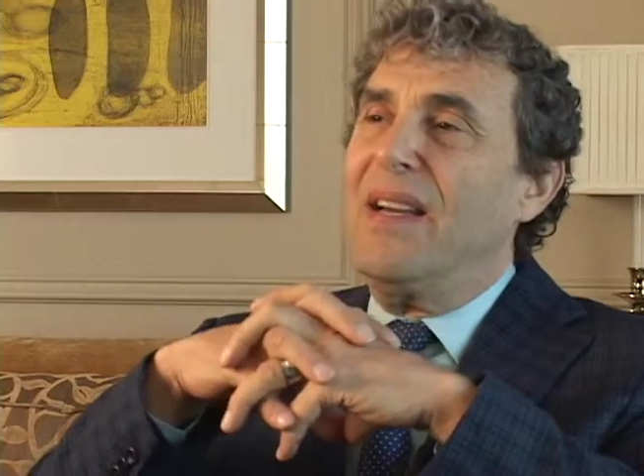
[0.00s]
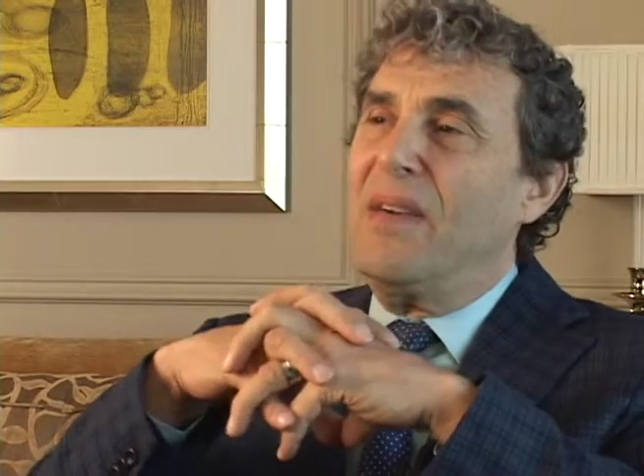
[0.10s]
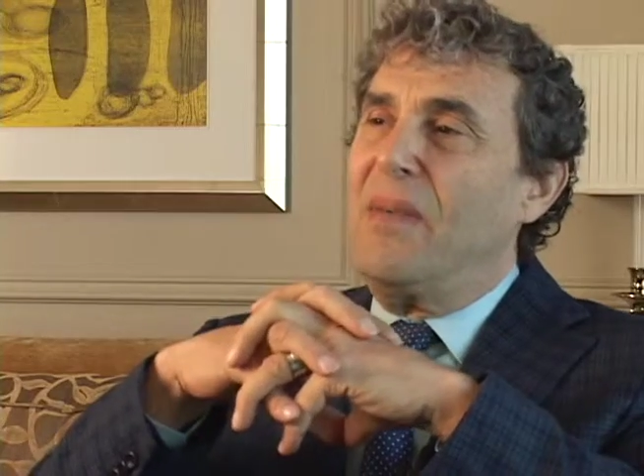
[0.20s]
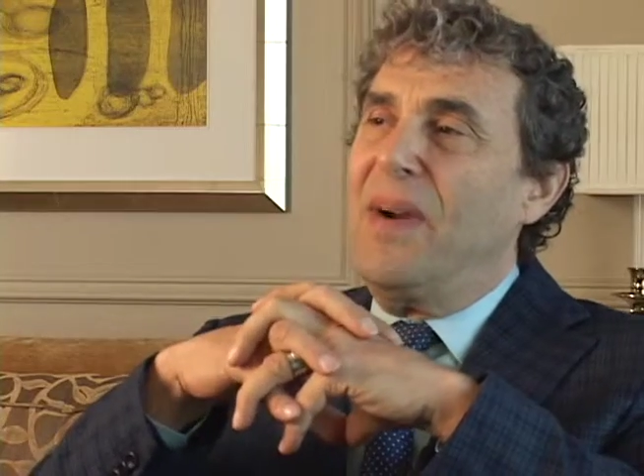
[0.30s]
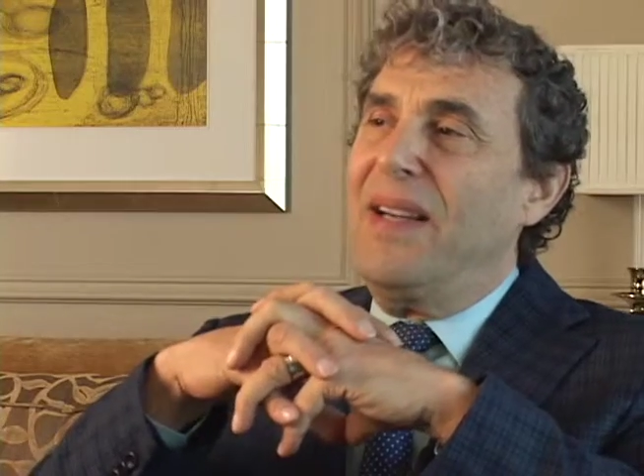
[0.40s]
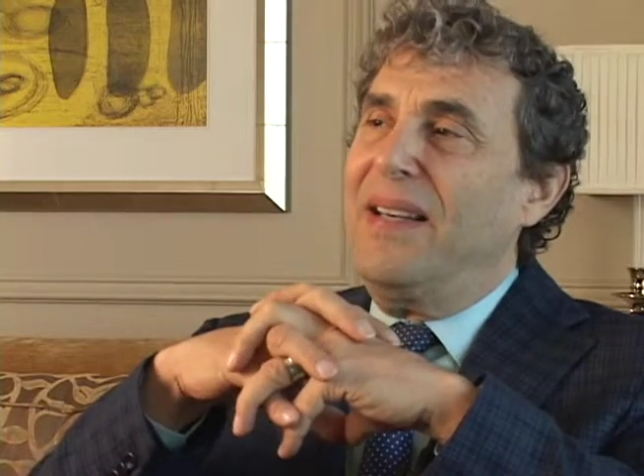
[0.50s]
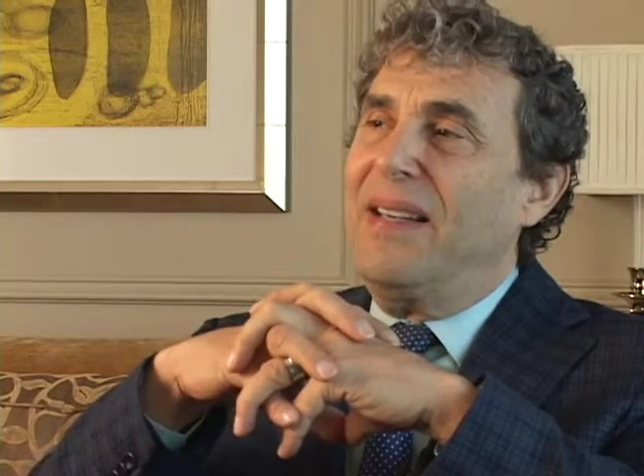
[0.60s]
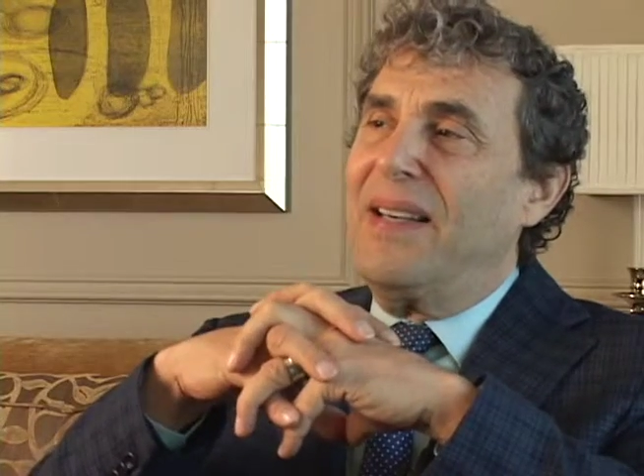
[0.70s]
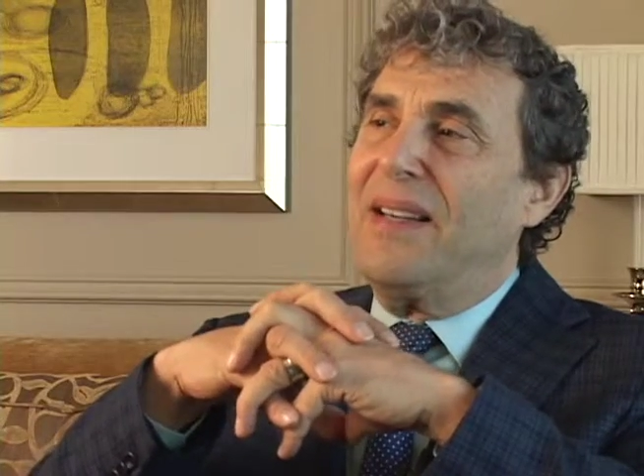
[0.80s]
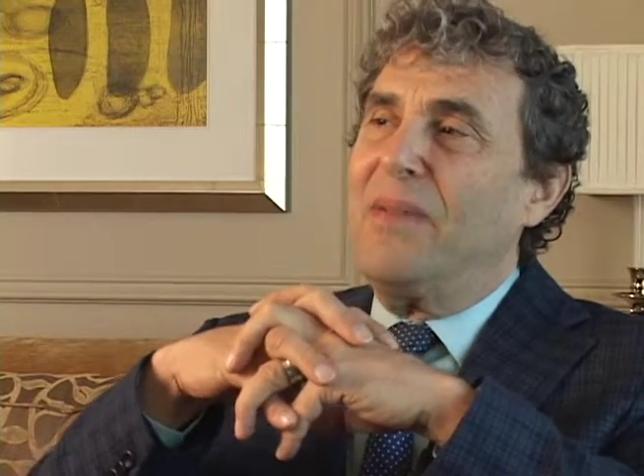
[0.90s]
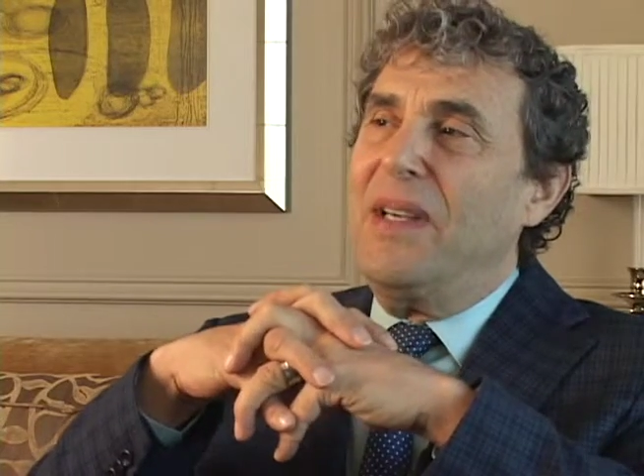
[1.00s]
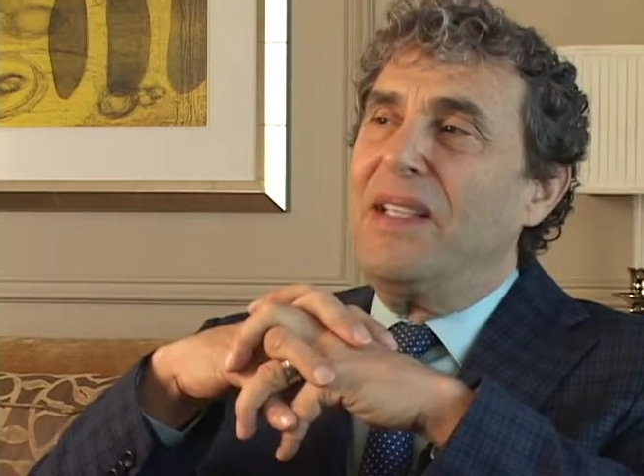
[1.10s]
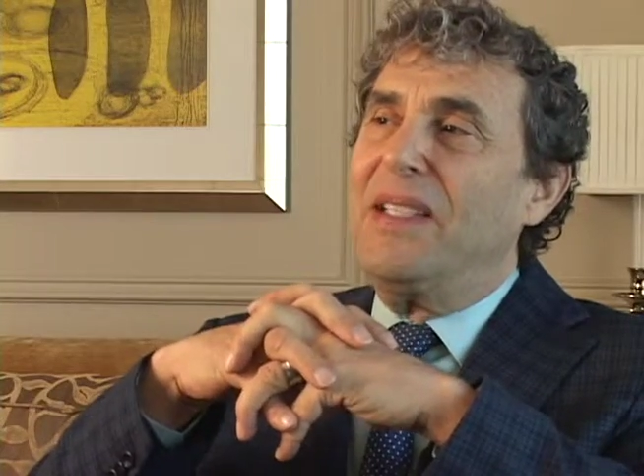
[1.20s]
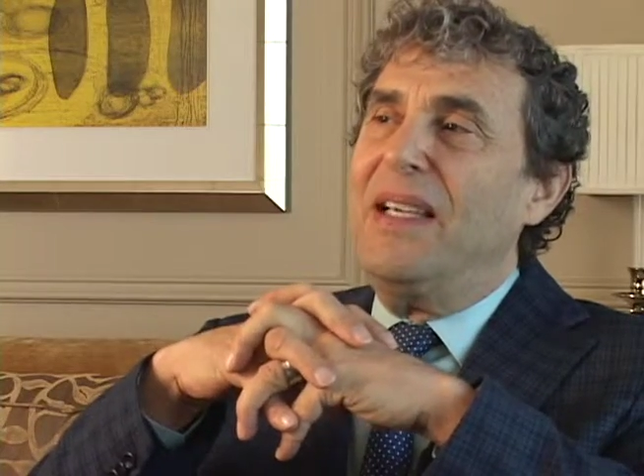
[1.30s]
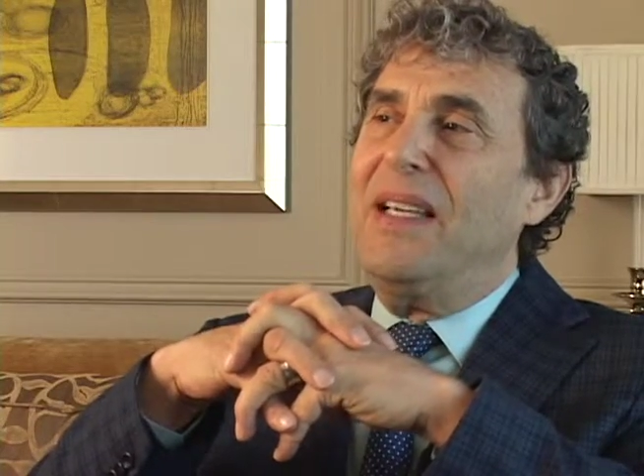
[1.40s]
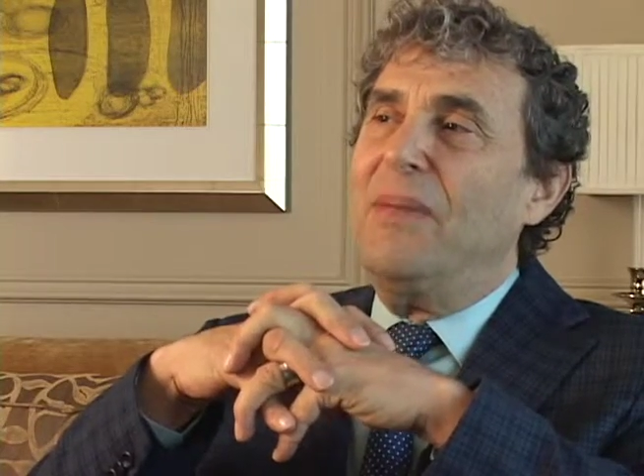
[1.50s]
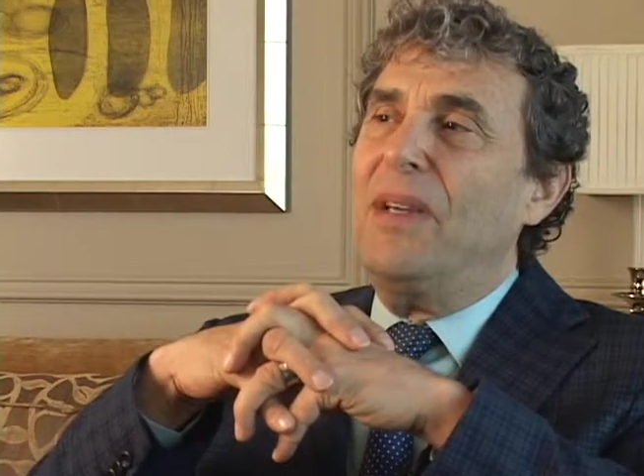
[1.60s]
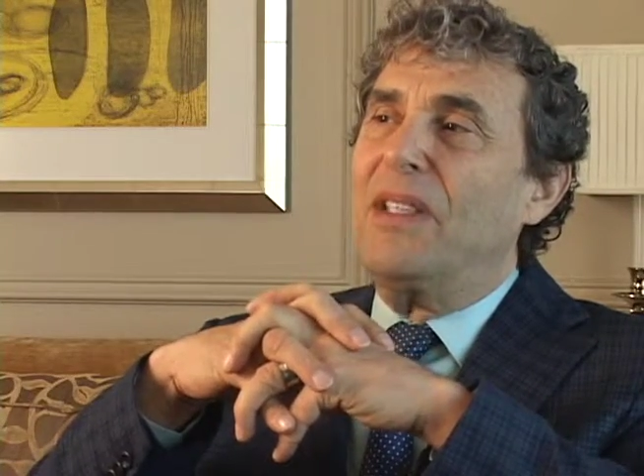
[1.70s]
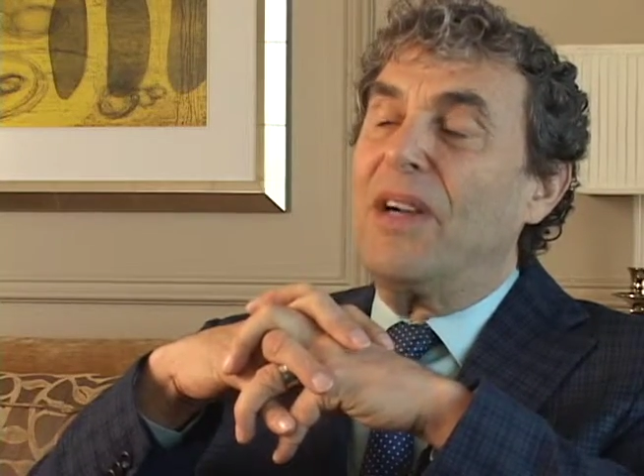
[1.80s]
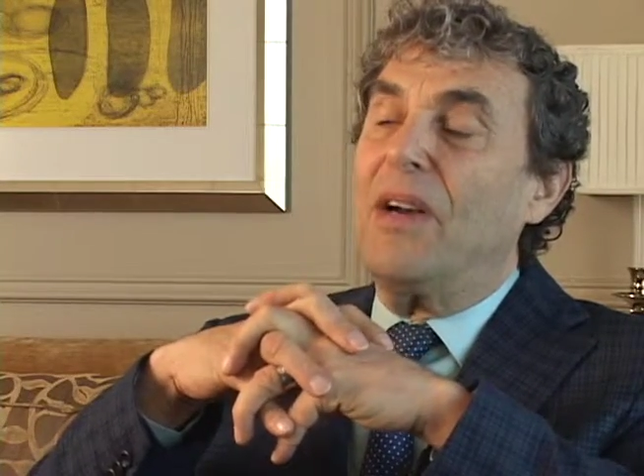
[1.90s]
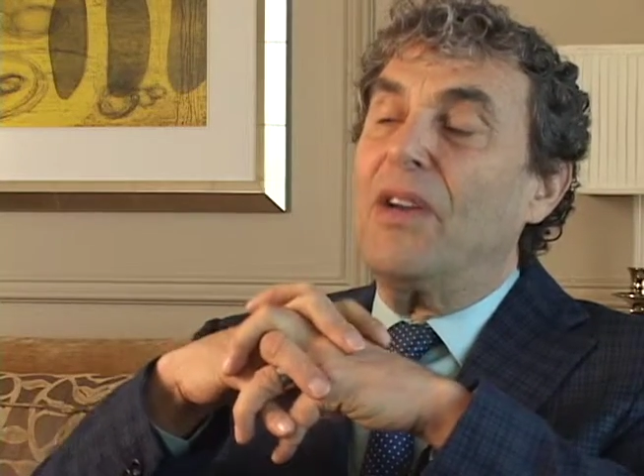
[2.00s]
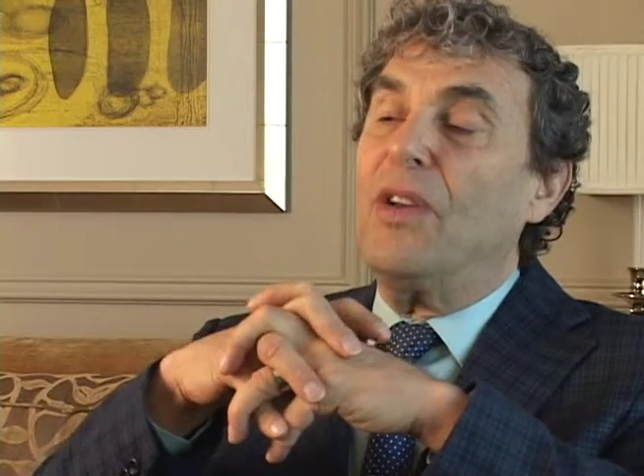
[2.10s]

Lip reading: when we start